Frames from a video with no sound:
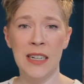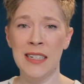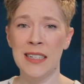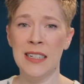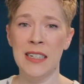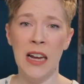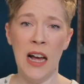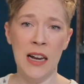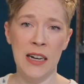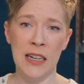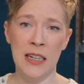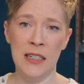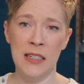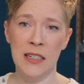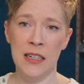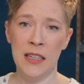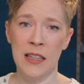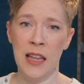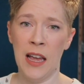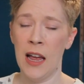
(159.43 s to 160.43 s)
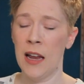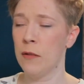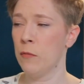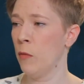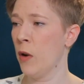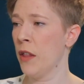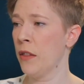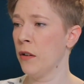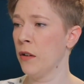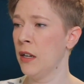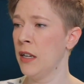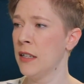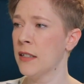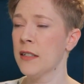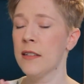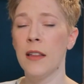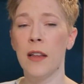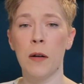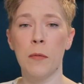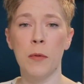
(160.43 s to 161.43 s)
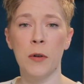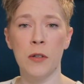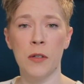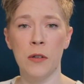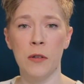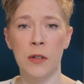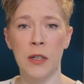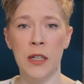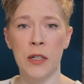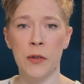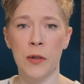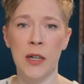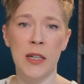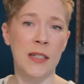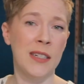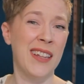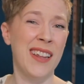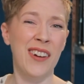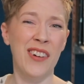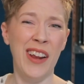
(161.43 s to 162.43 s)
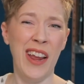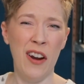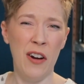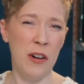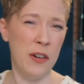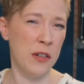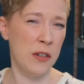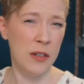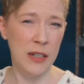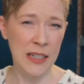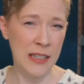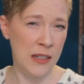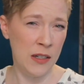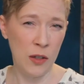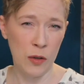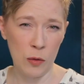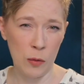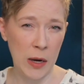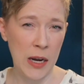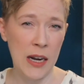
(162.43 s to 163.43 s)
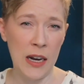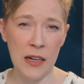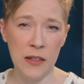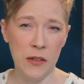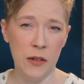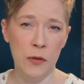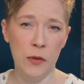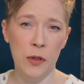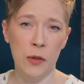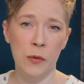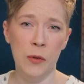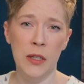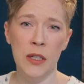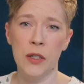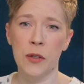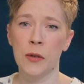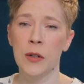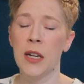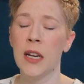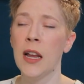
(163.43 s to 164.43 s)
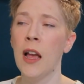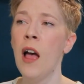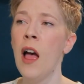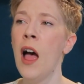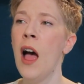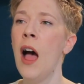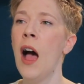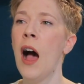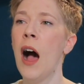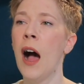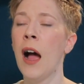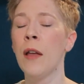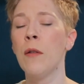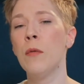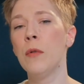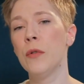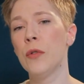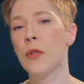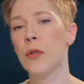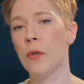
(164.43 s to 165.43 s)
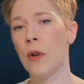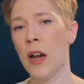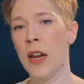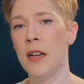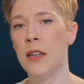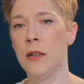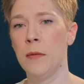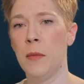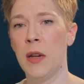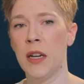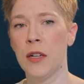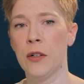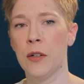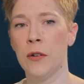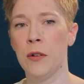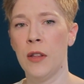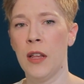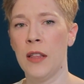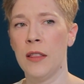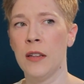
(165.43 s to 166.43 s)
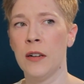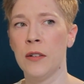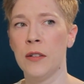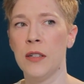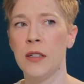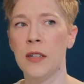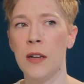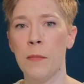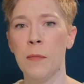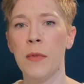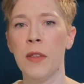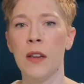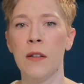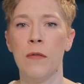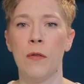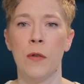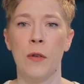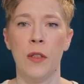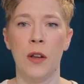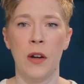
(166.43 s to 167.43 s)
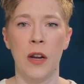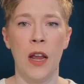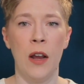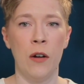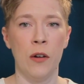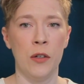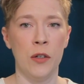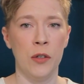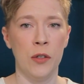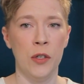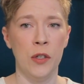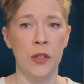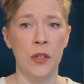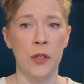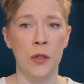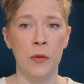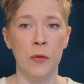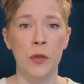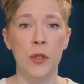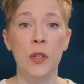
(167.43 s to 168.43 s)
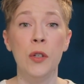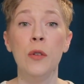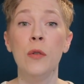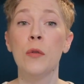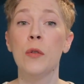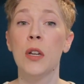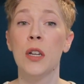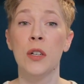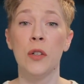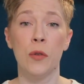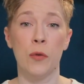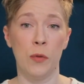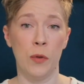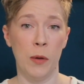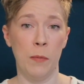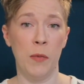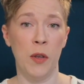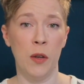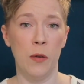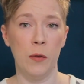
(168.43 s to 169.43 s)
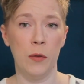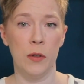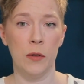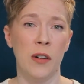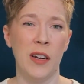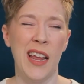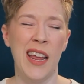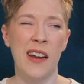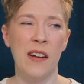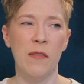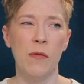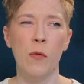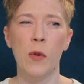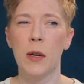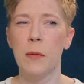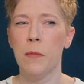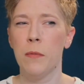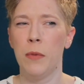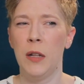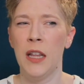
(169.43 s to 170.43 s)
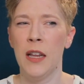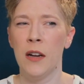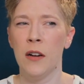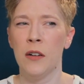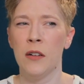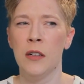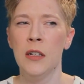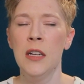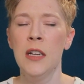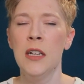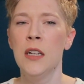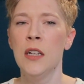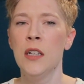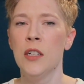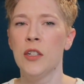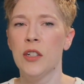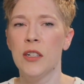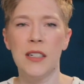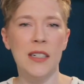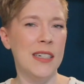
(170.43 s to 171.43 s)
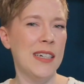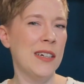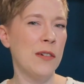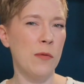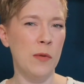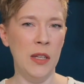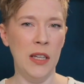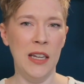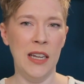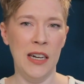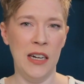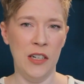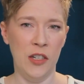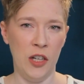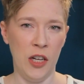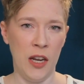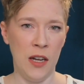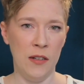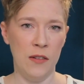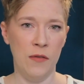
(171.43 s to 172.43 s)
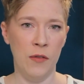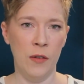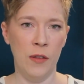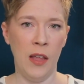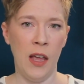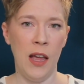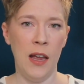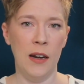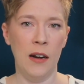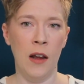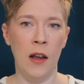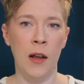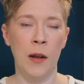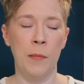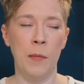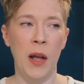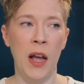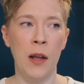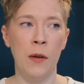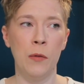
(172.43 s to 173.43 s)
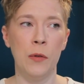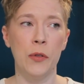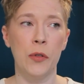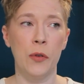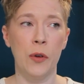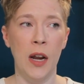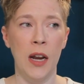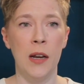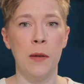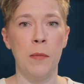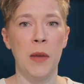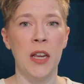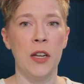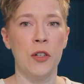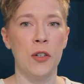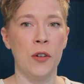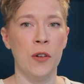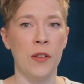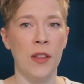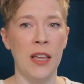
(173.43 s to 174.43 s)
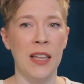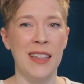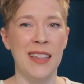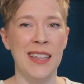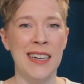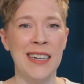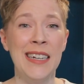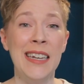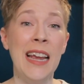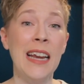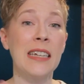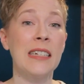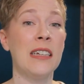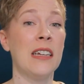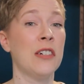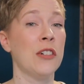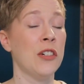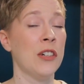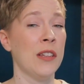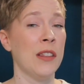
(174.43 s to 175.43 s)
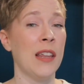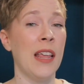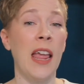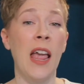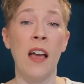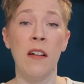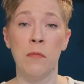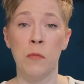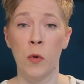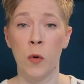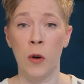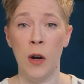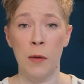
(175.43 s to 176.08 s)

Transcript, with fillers: is not into that, whether it's their personal interest, their character isn't great at social intrigue, I will try to make sure that there's something for their character to do to contribute. And if one player just didn't really get a chance for that, I will try to make sure that the next session they have more